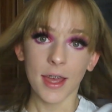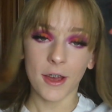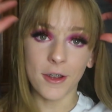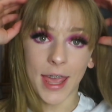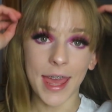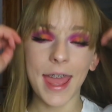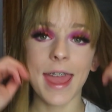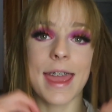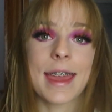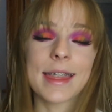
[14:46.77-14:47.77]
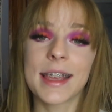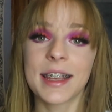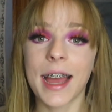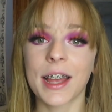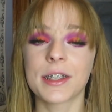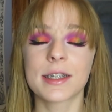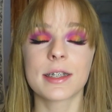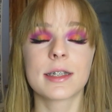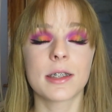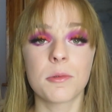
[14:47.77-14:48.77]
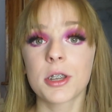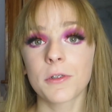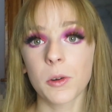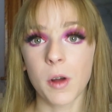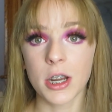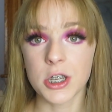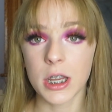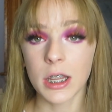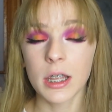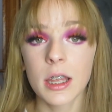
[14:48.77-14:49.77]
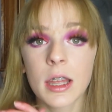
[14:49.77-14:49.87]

Okay, thank you guys so much for watching.